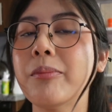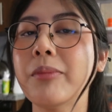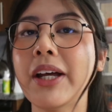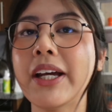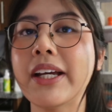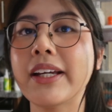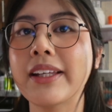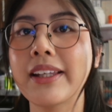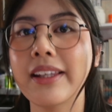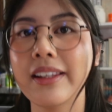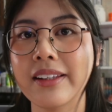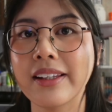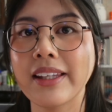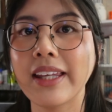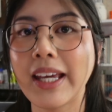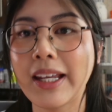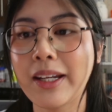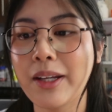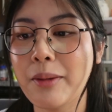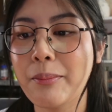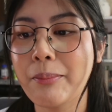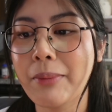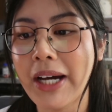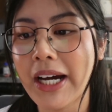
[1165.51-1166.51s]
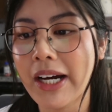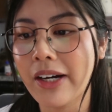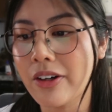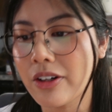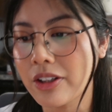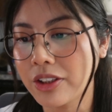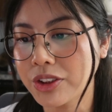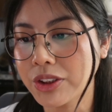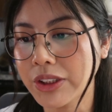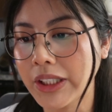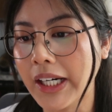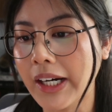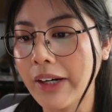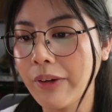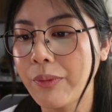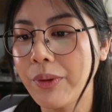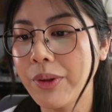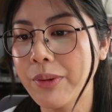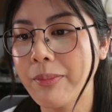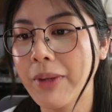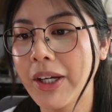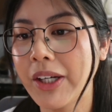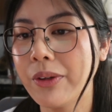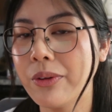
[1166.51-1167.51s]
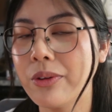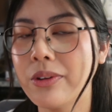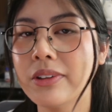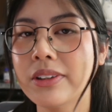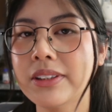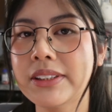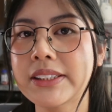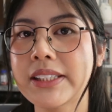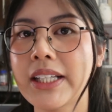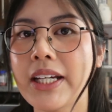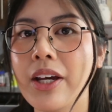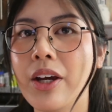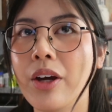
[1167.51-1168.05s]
like getting back on track with my goals,